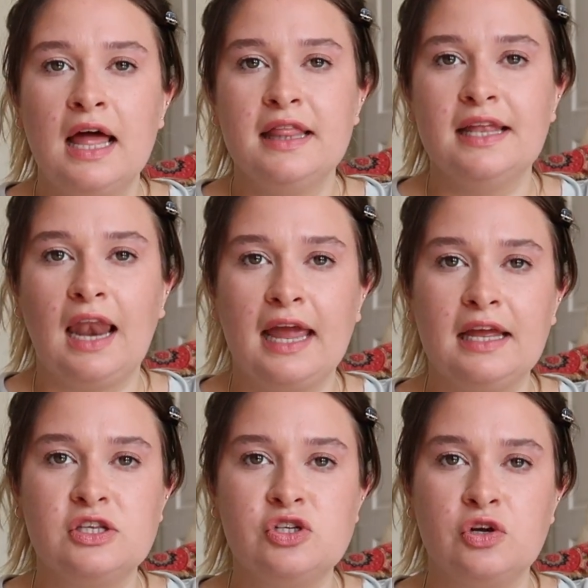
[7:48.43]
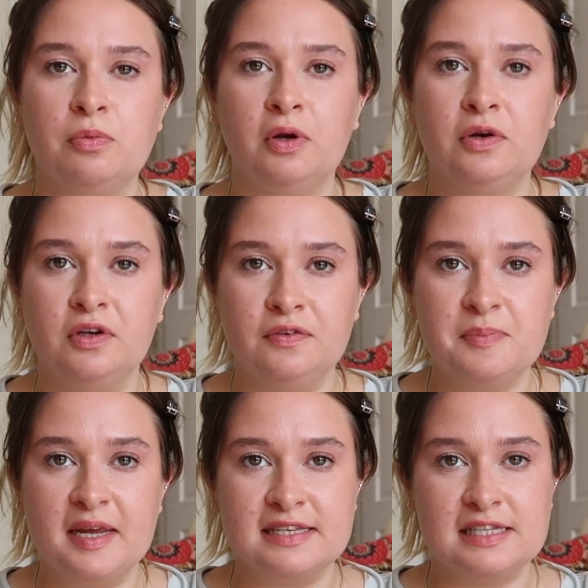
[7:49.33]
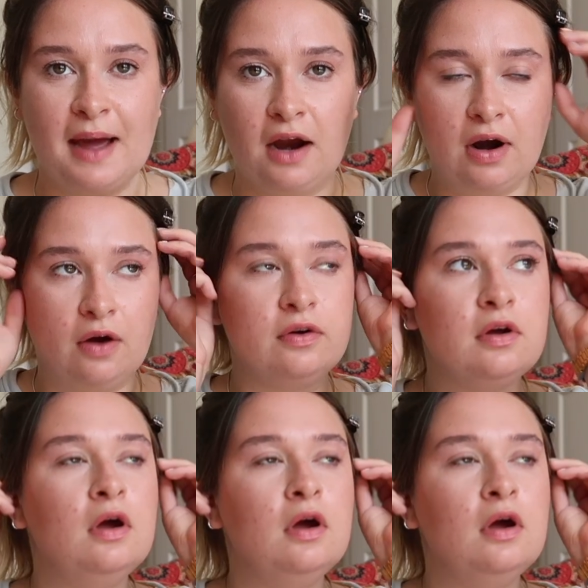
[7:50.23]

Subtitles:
The like two Bluetooth speakers in the background.